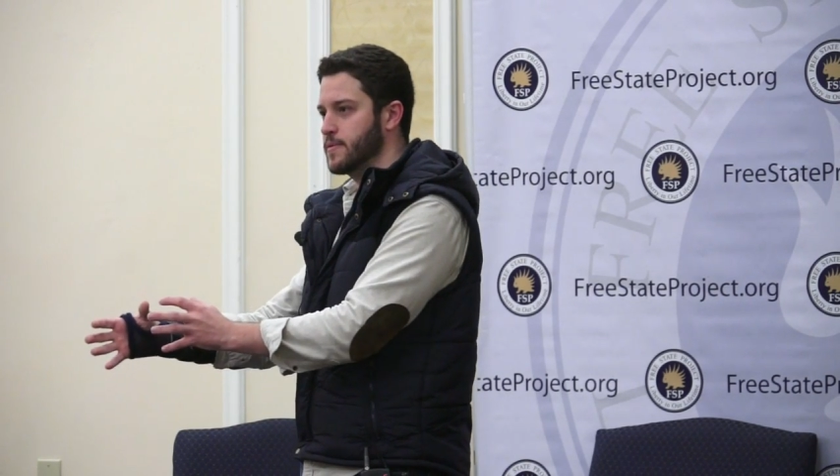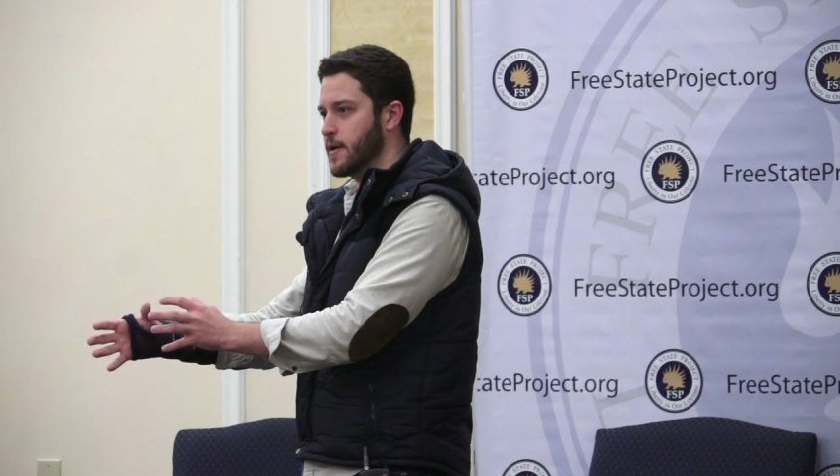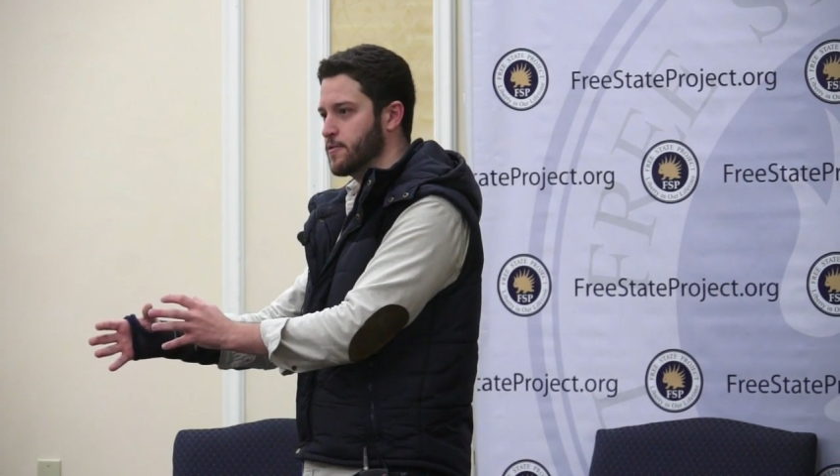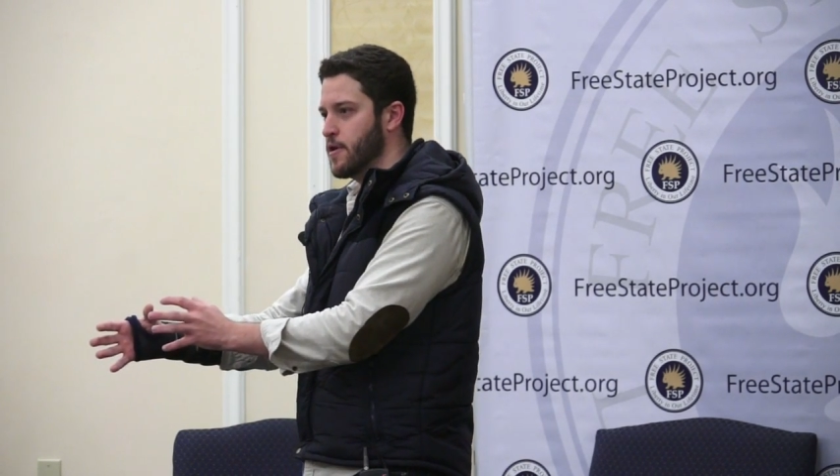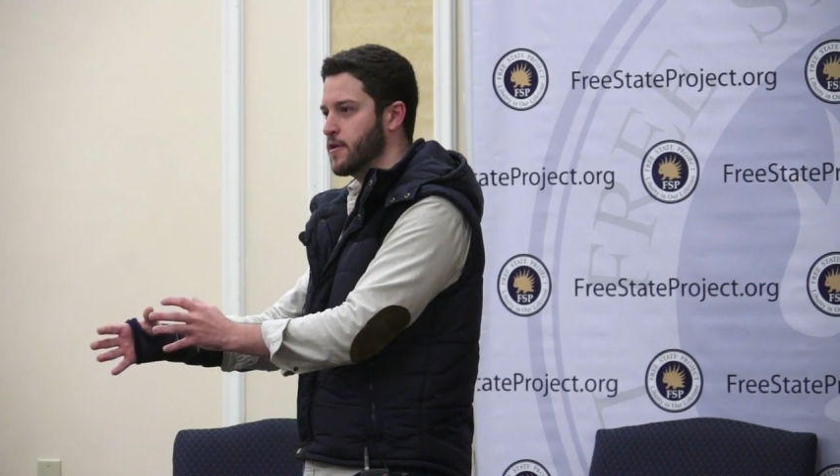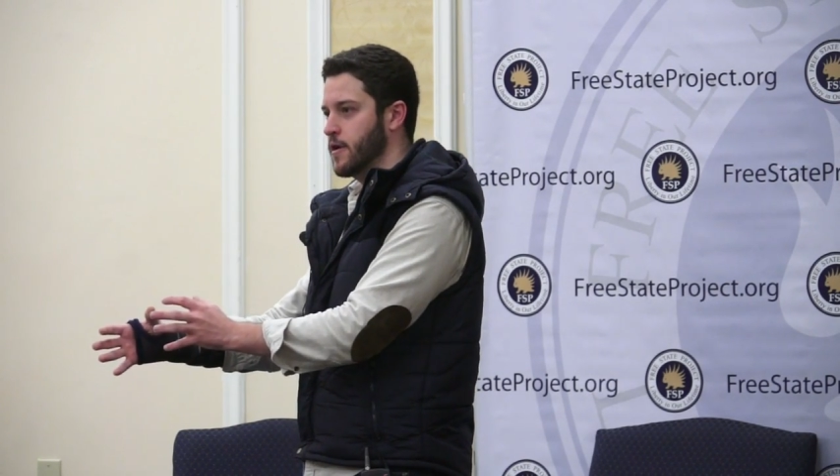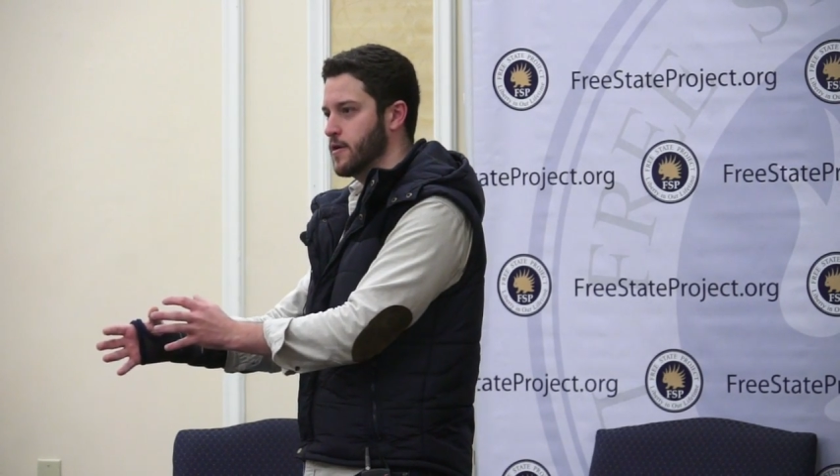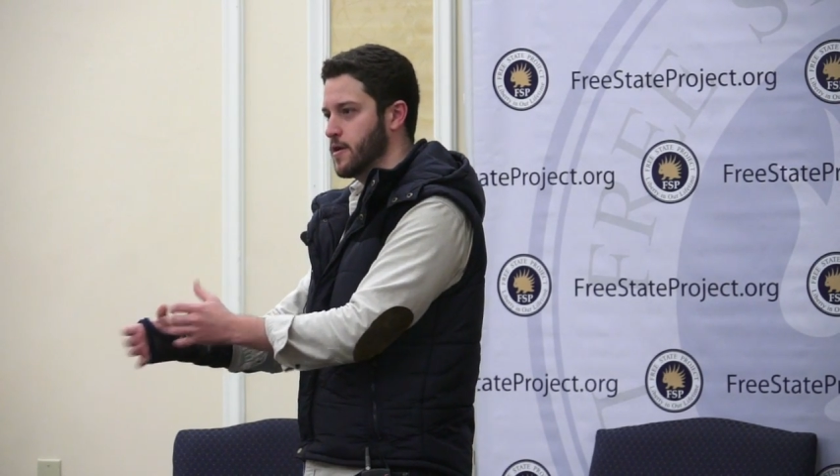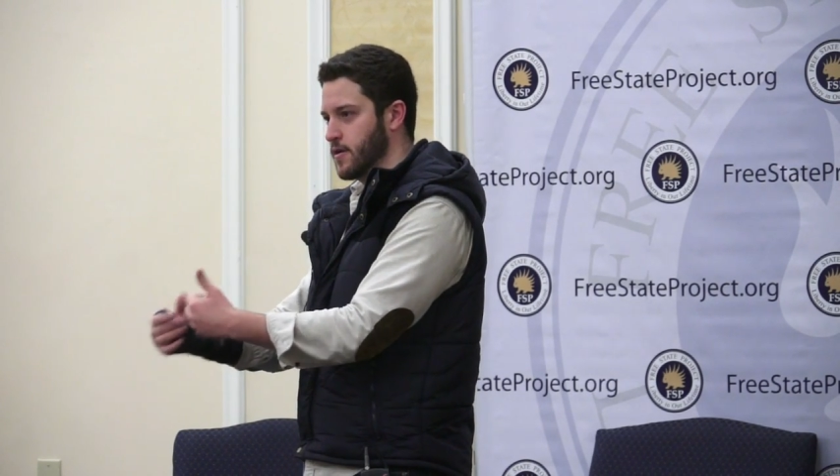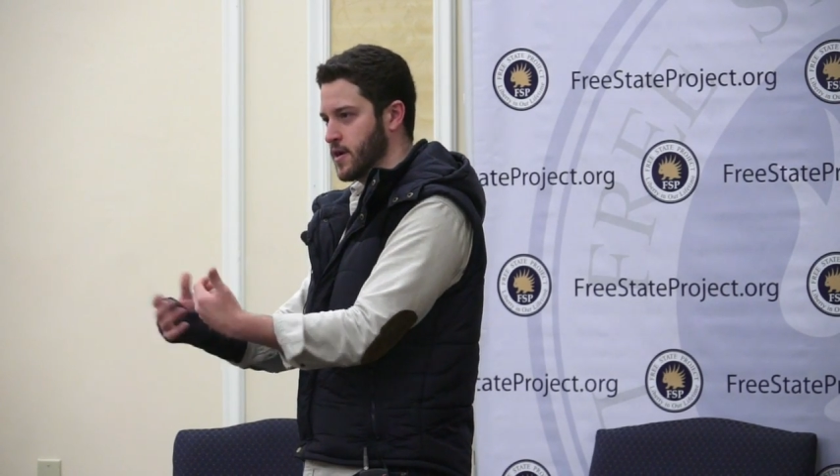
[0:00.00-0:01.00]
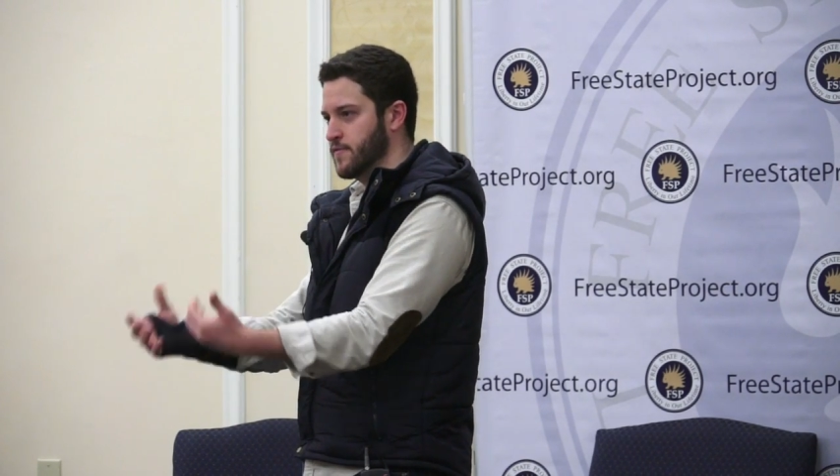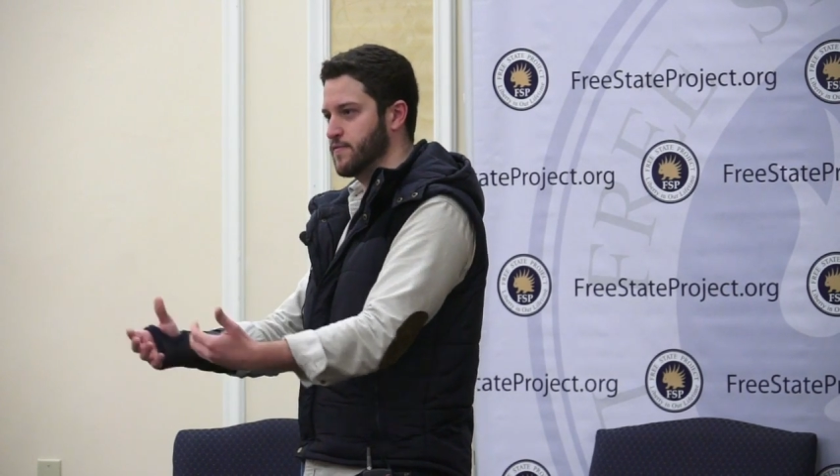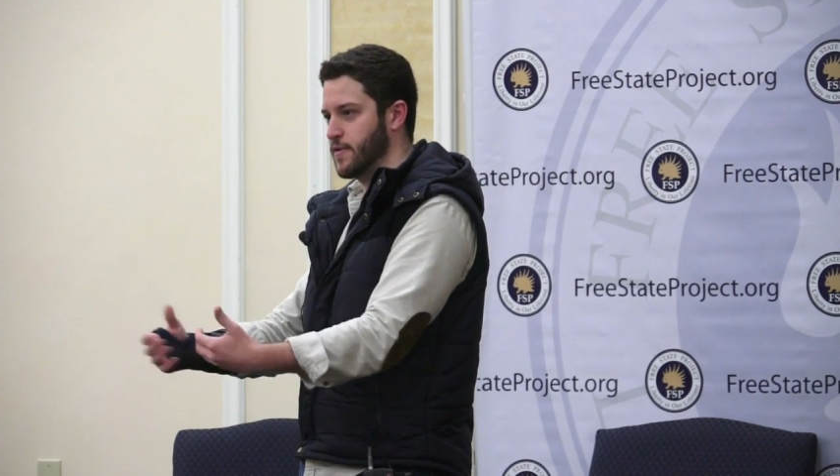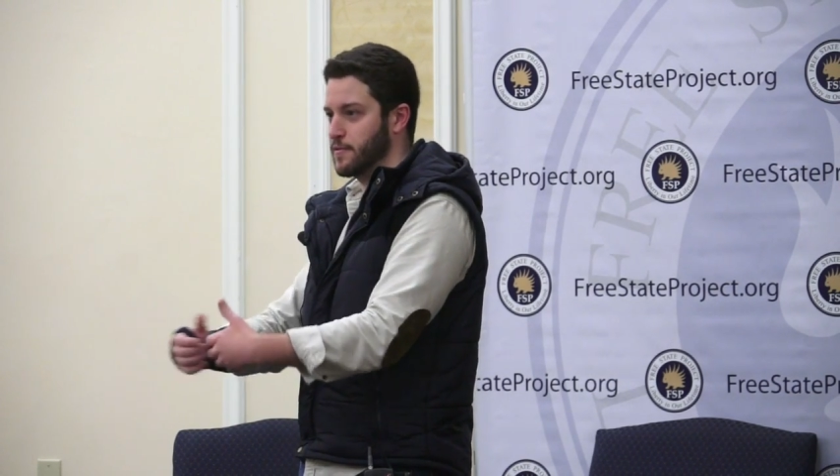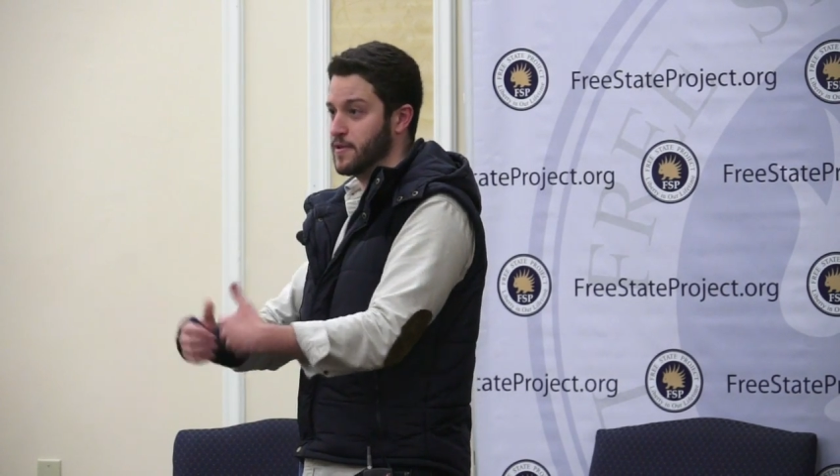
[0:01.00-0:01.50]
out at Lockhart at our kind of
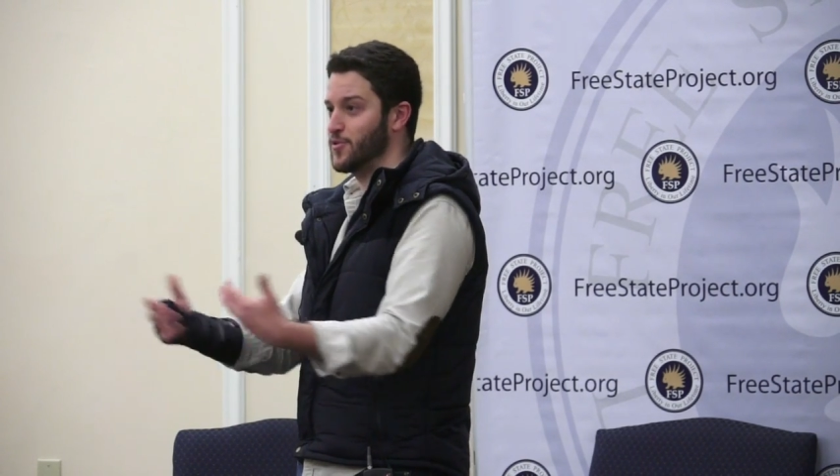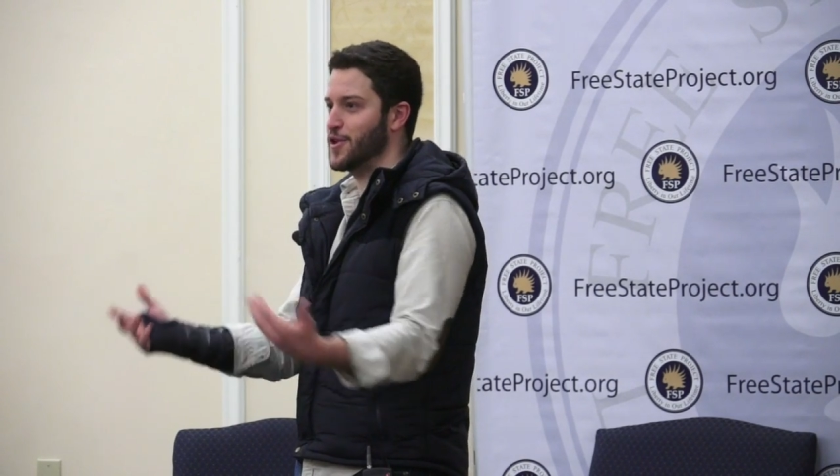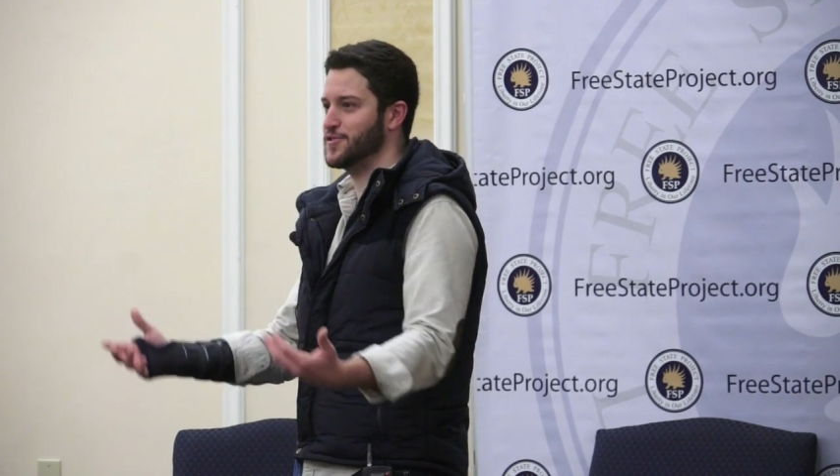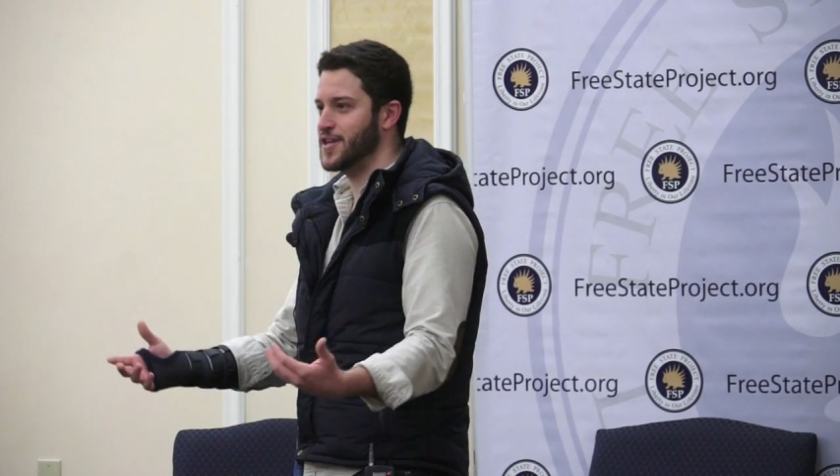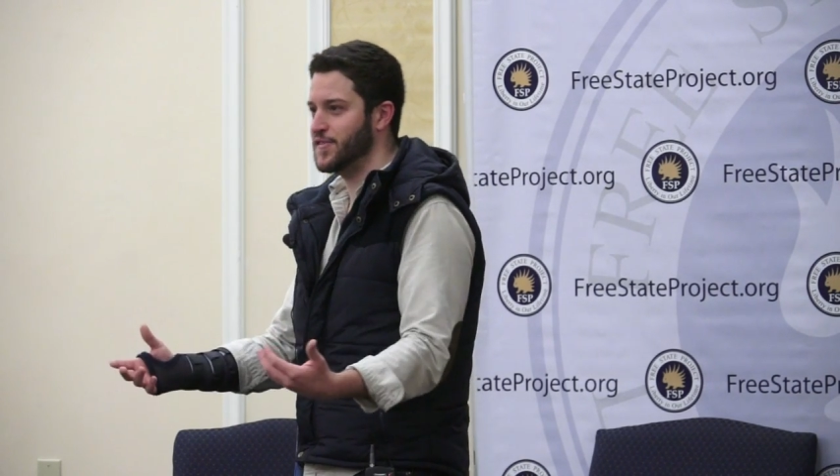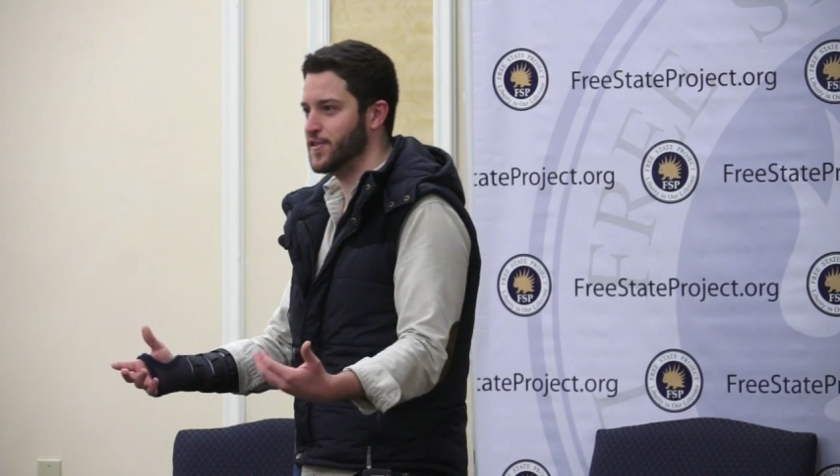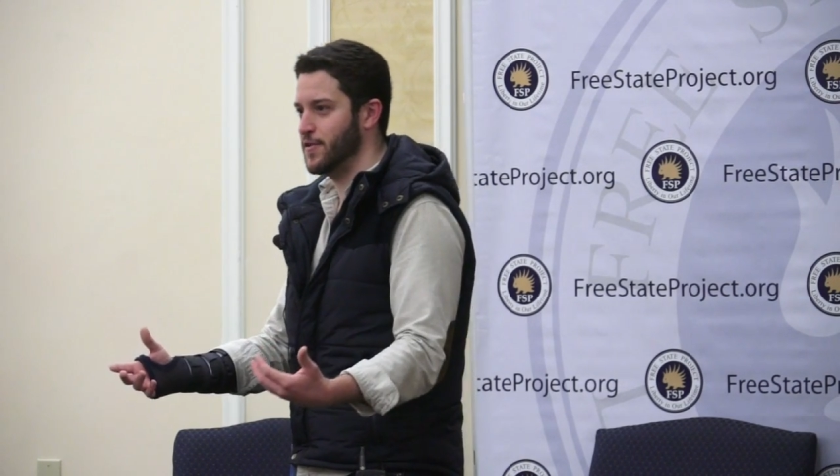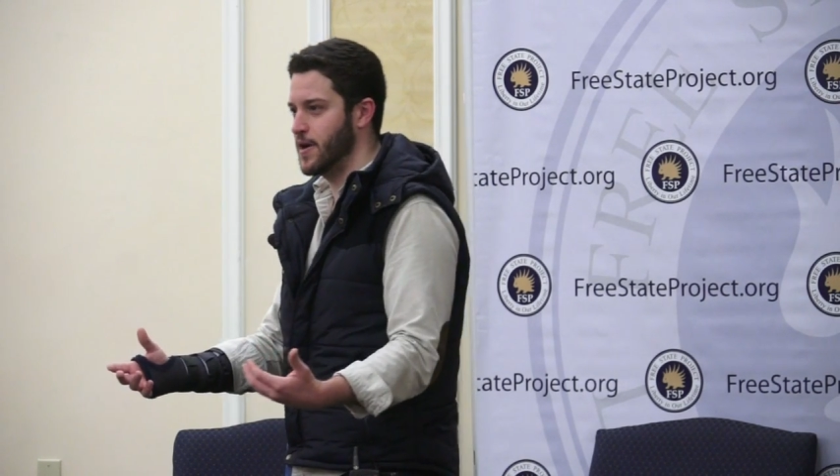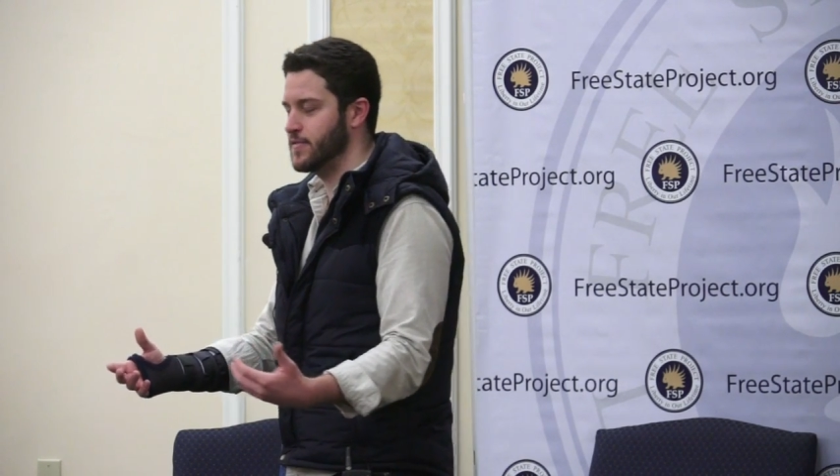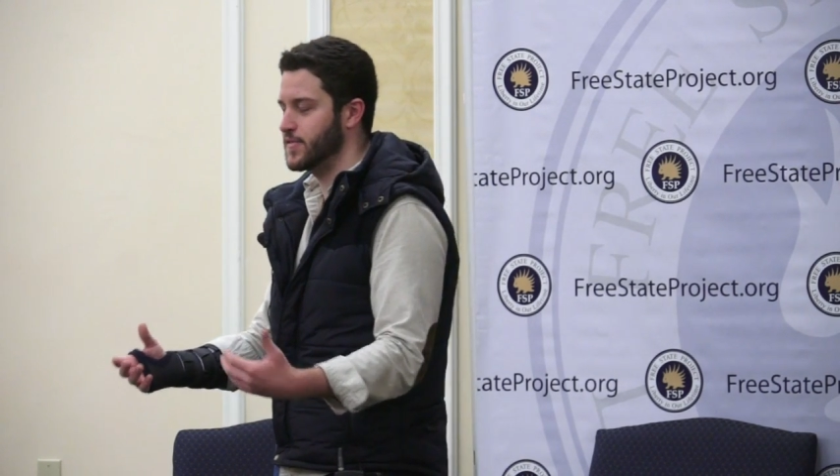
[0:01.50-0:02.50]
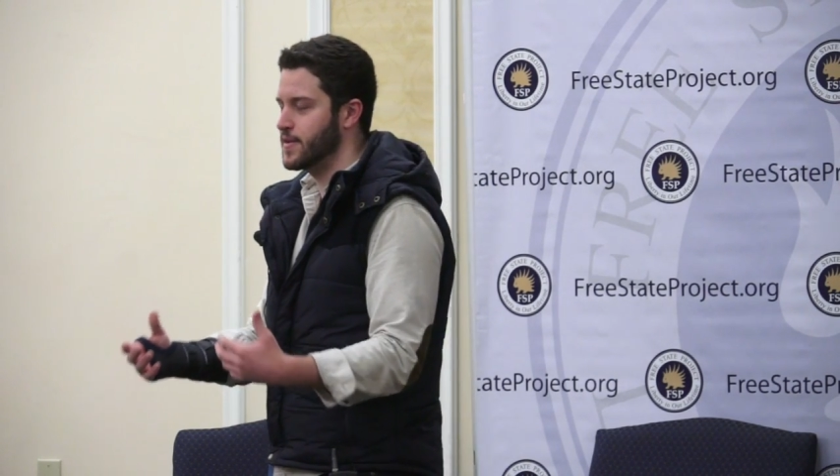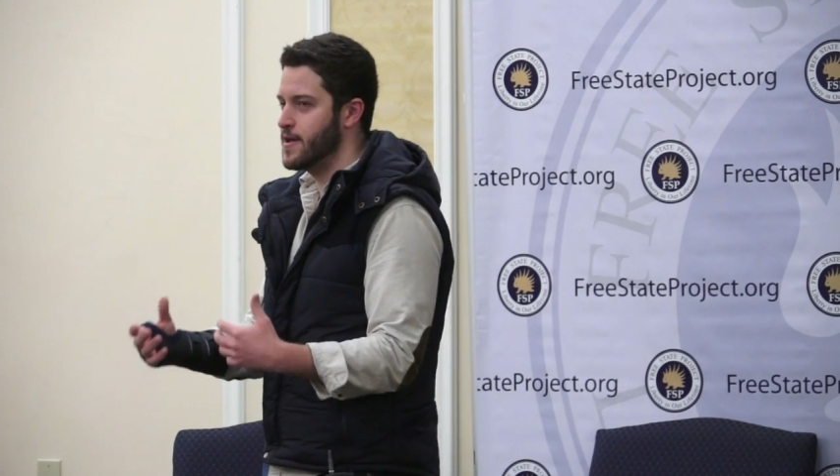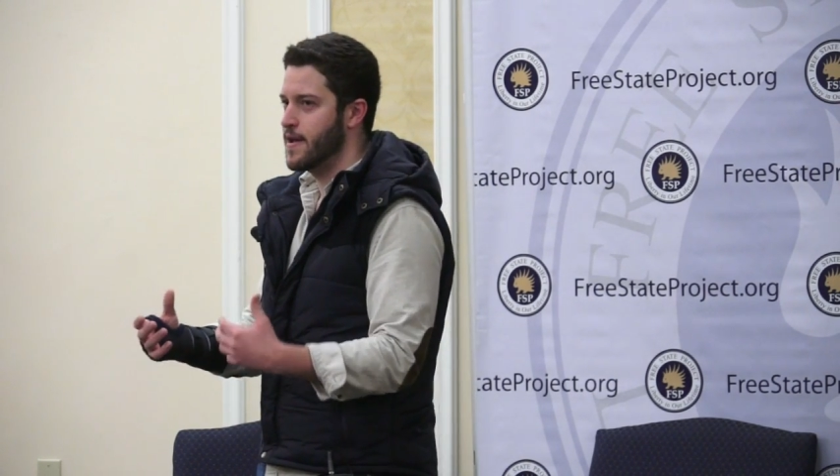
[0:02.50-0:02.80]
our Liberator testing grounds.